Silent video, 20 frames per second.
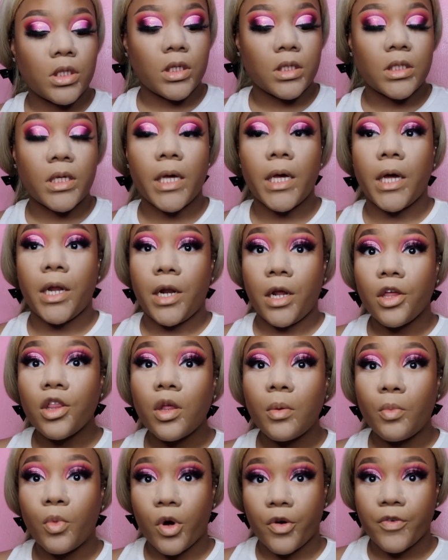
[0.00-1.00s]
going to take
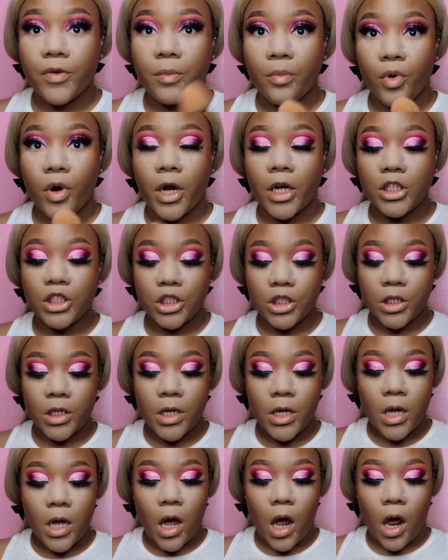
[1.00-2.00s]
another Morphe brush.
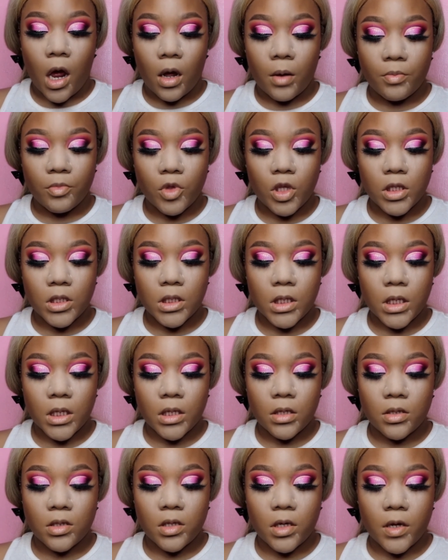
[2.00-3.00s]
This
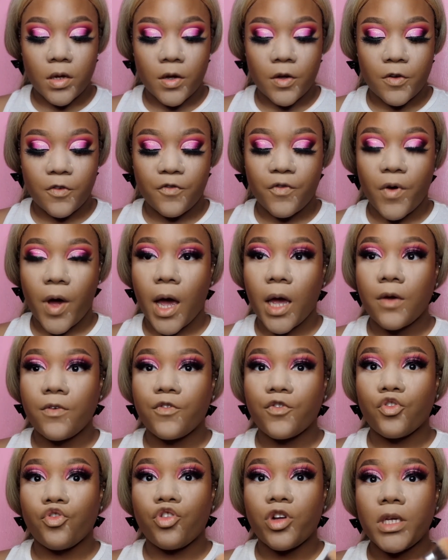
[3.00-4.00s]
is the
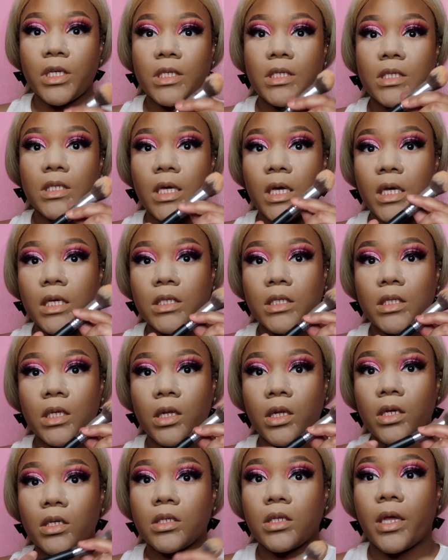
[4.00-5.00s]
536,
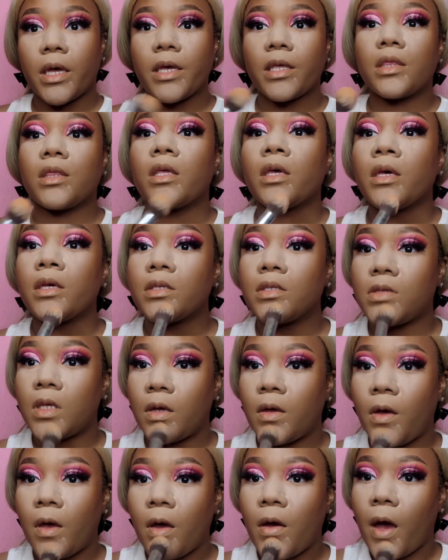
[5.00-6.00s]
looks like this.
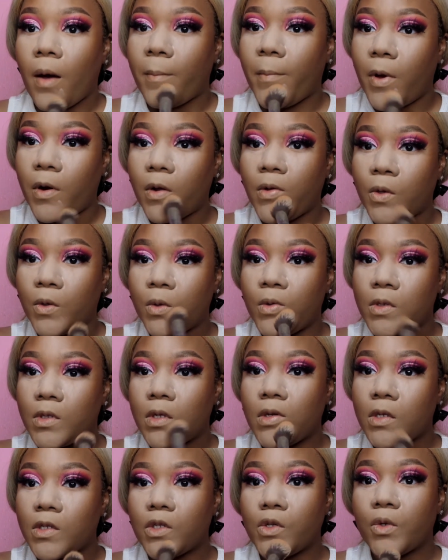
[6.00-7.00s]
I'm going to use
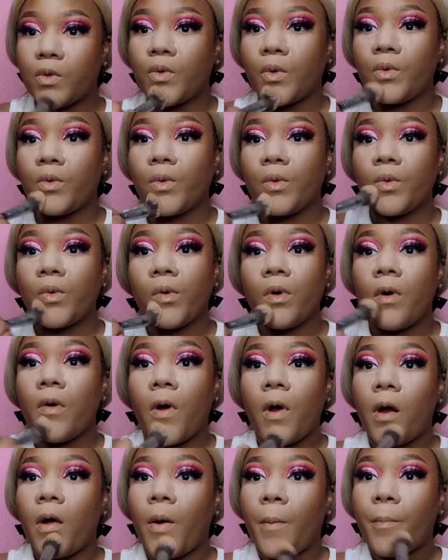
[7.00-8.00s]
this to
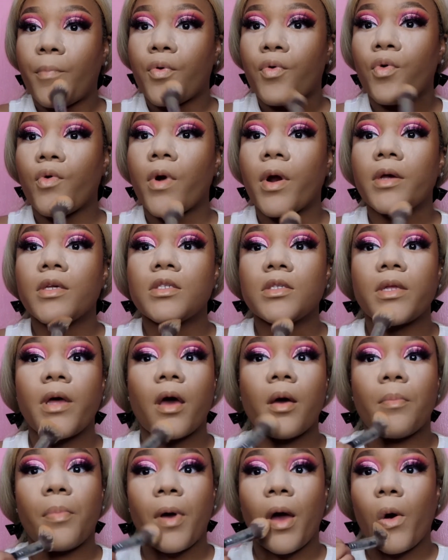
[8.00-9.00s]
press
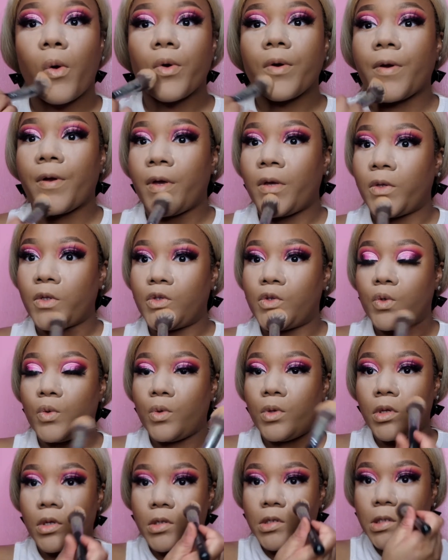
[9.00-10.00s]
that powder into
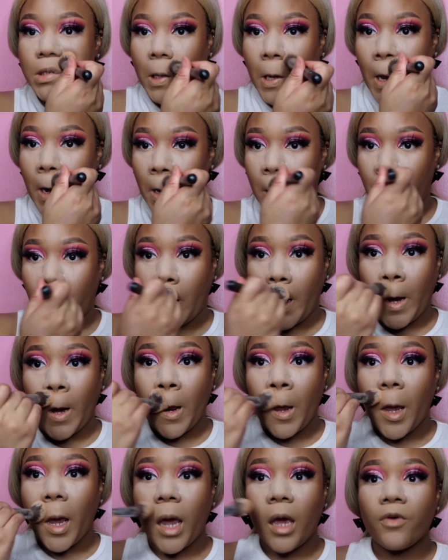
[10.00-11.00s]
the skin.
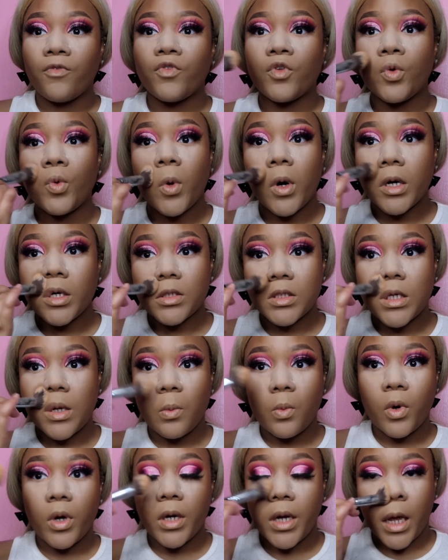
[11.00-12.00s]
If you are
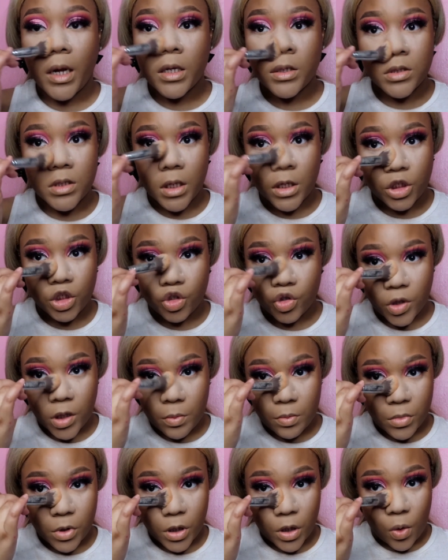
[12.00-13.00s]
someone that is
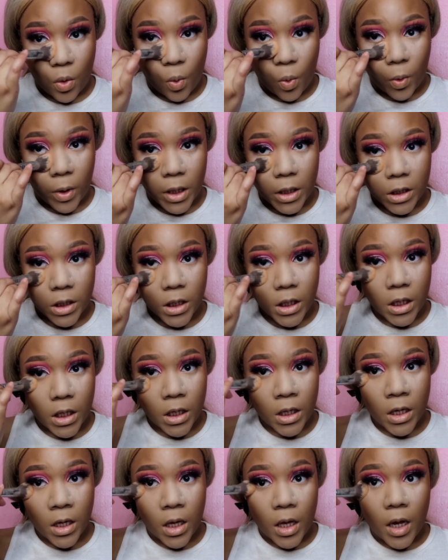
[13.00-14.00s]
extremely
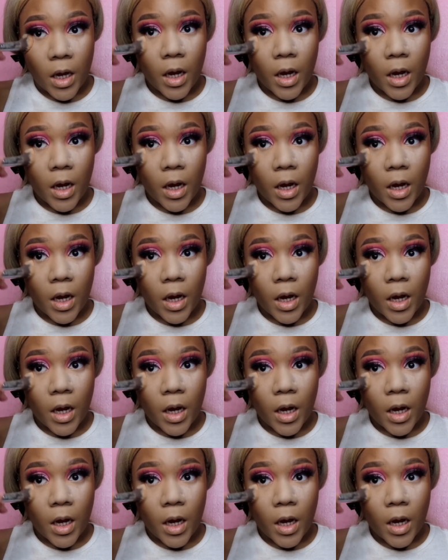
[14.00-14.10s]
oily